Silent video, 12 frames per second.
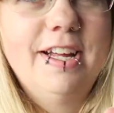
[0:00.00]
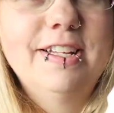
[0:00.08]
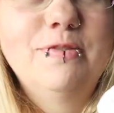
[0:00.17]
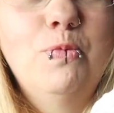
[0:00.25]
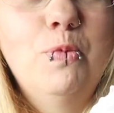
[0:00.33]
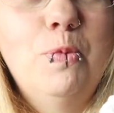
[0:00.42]

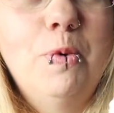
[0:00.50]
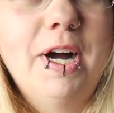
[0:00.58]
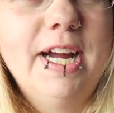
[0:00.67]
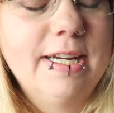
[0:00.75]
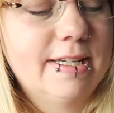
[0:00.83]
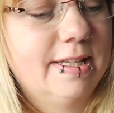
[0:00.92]
it's
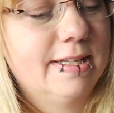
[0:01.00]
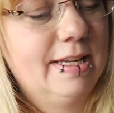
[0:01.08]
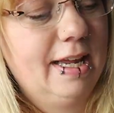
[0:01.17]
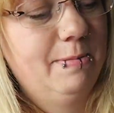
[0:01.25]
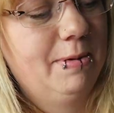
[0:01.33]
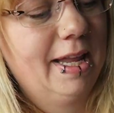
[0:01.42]
white, this
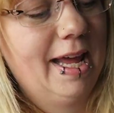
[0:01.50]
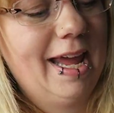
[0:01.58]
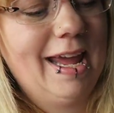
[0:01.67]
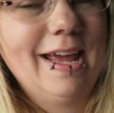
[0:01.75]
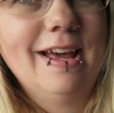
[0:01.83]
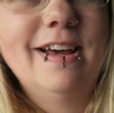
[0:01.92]
label
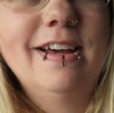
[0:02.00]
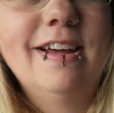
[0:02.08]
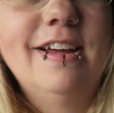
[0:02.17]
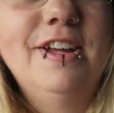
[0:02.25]
here.